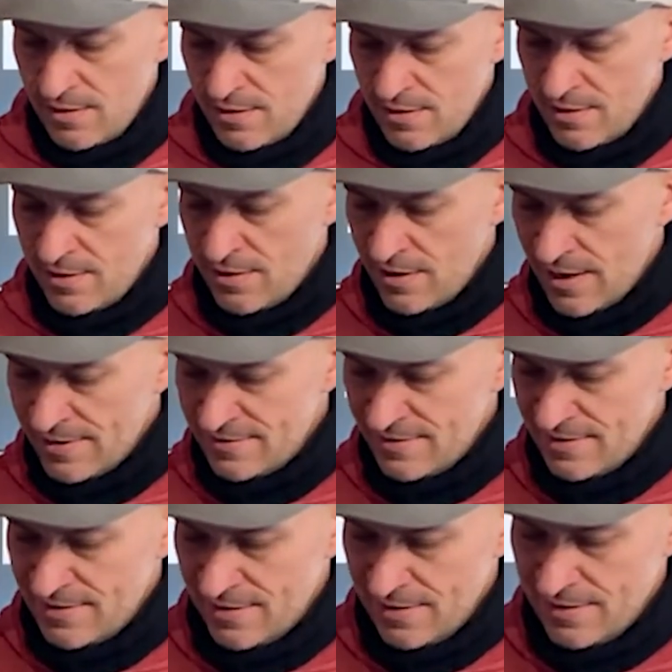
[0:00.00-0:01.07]
I
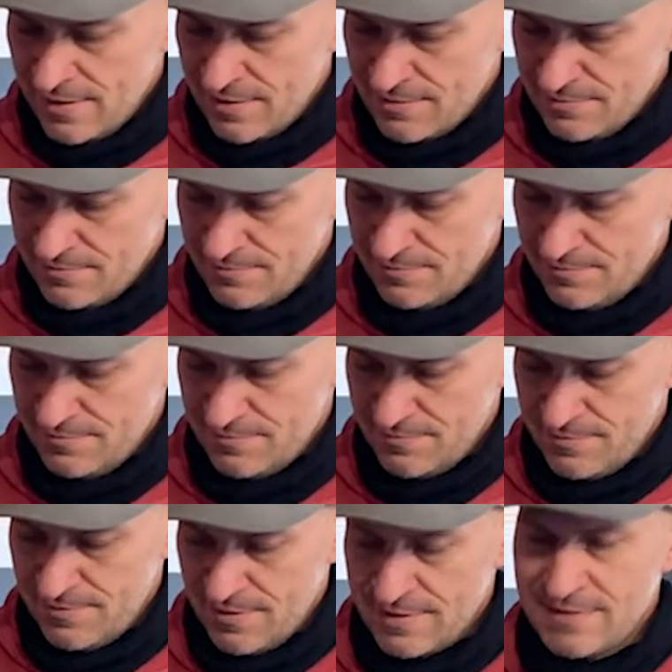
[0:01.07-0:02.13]
did a
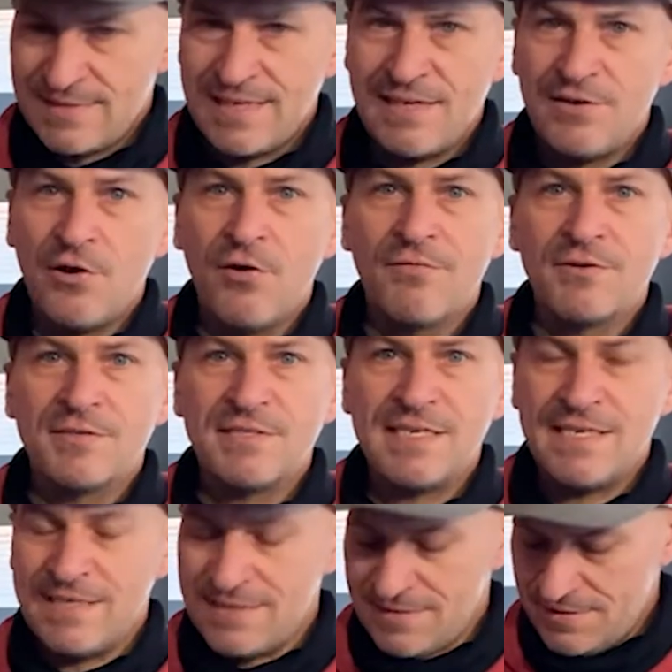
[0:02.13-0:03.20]
stint
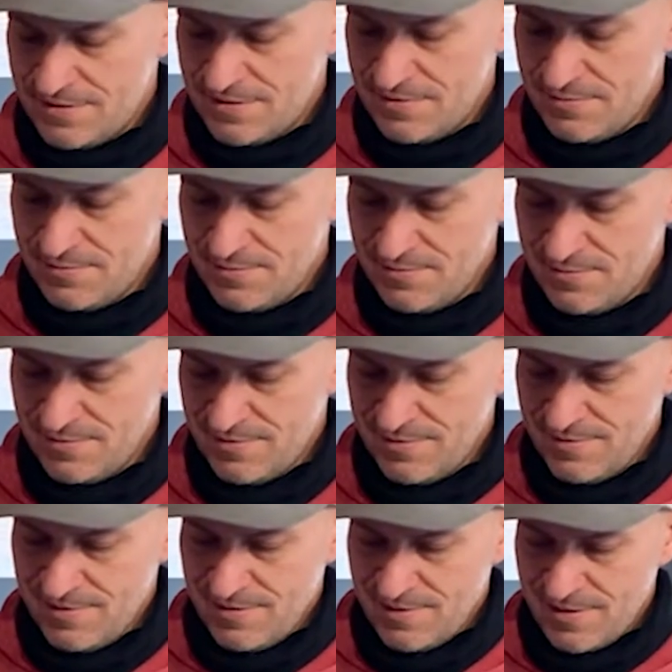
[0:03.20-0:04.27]
overseas,
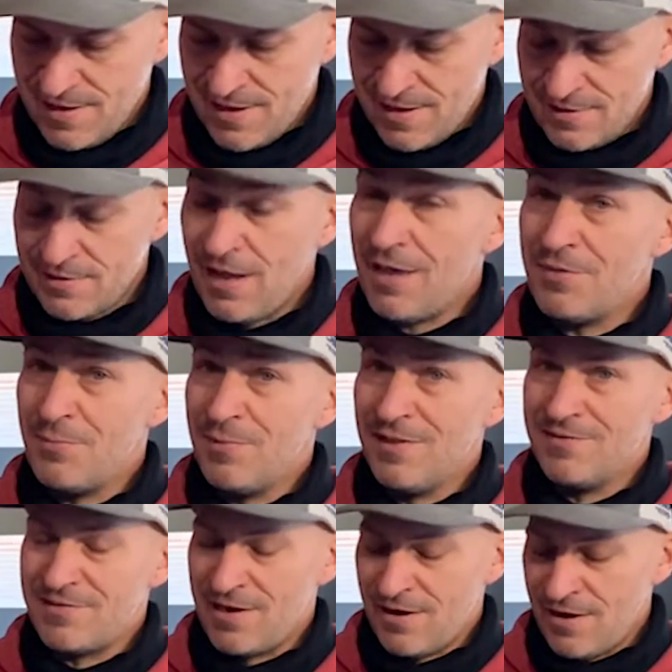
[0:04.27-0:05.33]
not in the
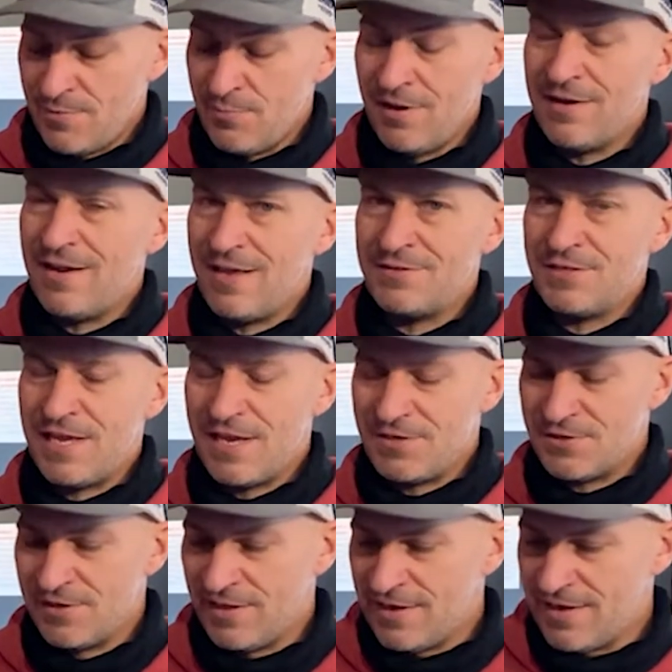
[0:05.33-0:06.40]
military, but
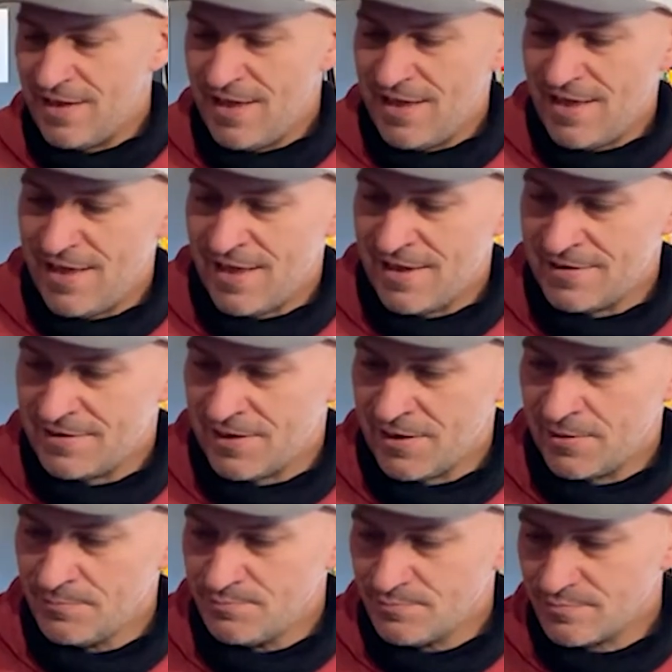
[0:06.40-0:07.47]
educationally, and
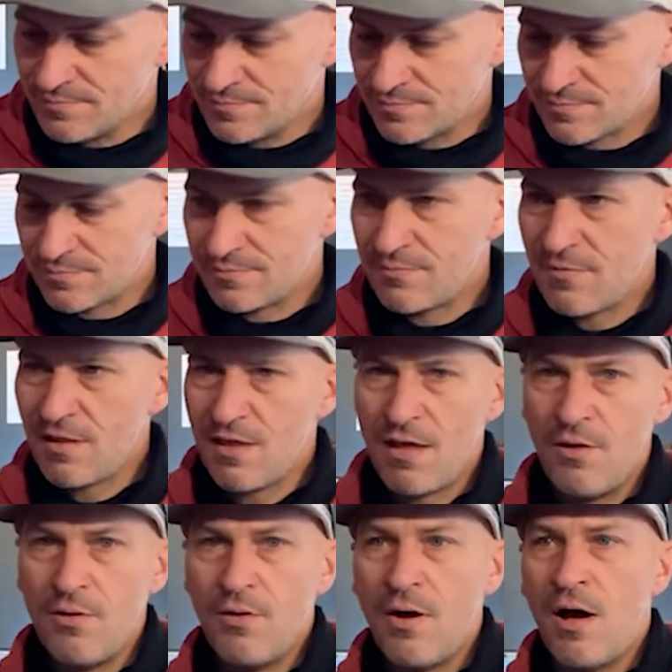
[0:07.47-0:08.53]

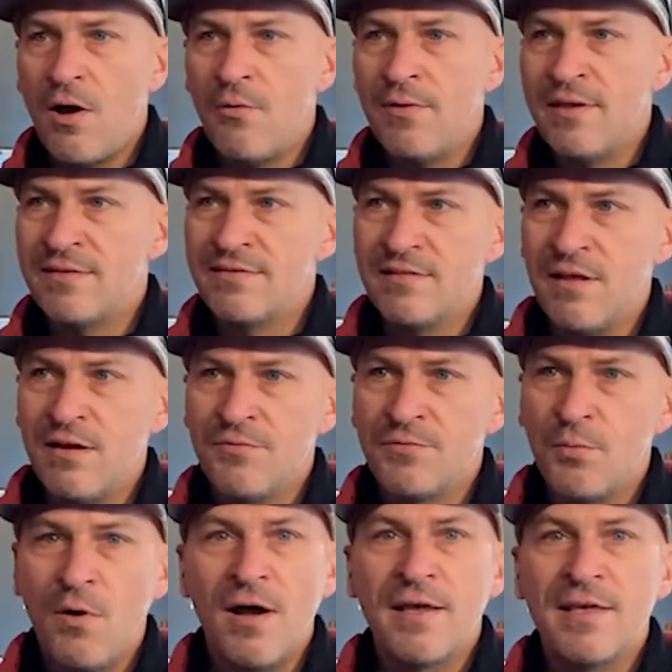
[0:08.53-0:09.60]
always loved
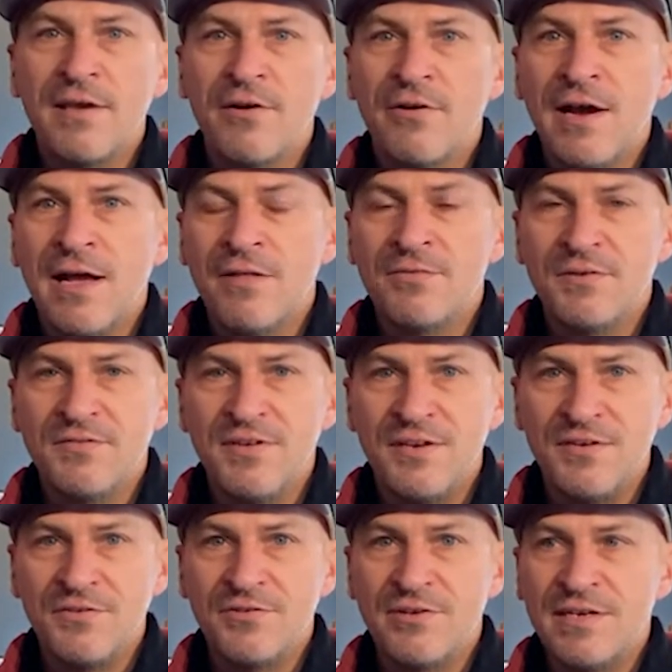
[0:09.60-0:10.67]
walking around the city
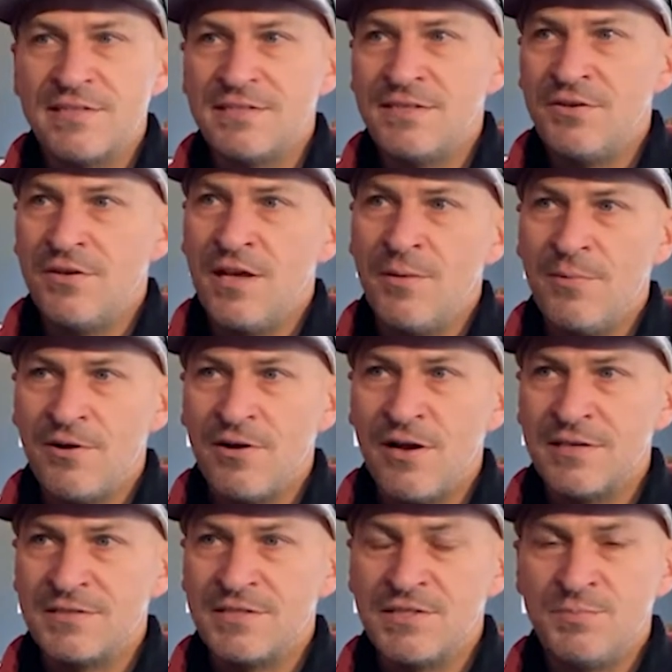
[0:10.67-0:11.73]
streets, and you come
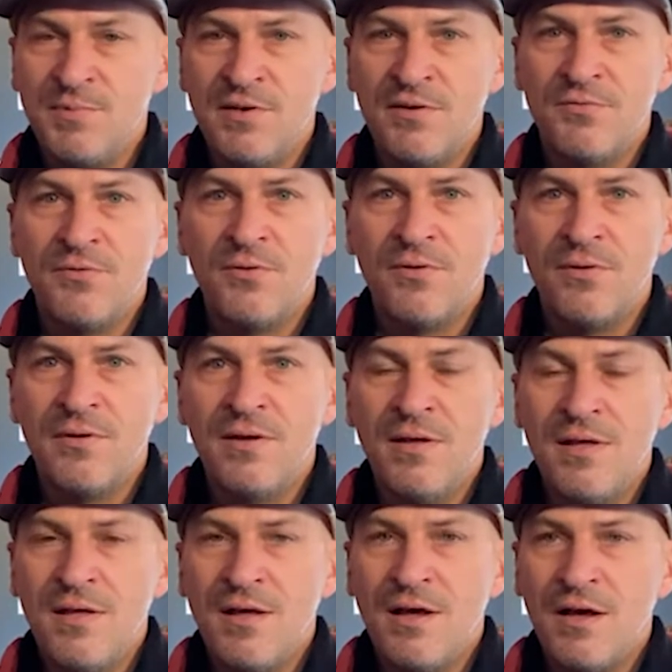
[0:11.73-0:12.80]
across these beautiful
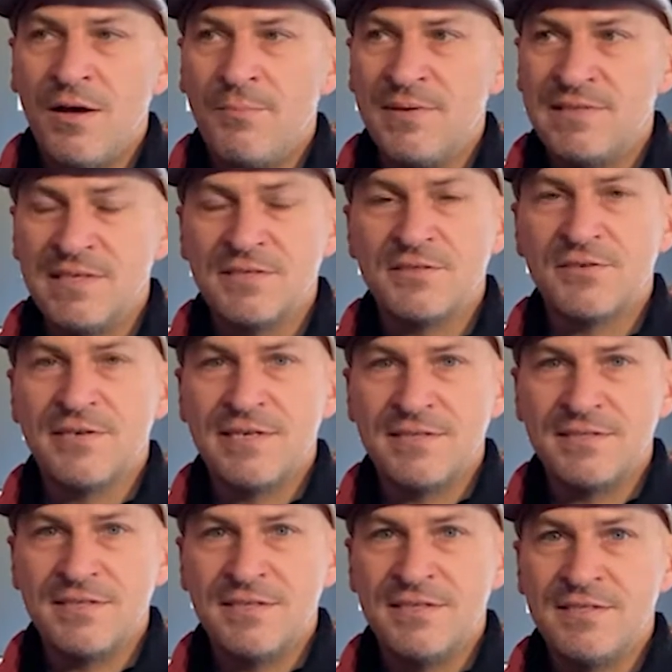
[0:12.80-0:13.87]

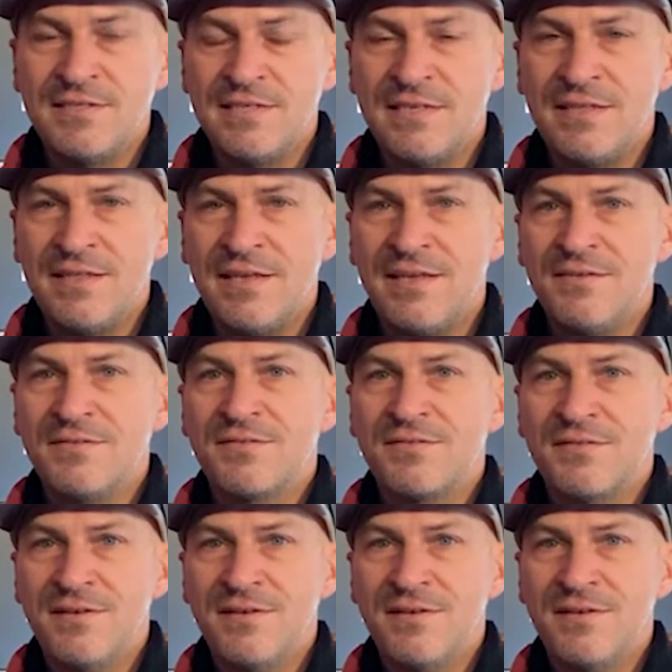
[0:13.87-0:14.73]
patisseries, and you see these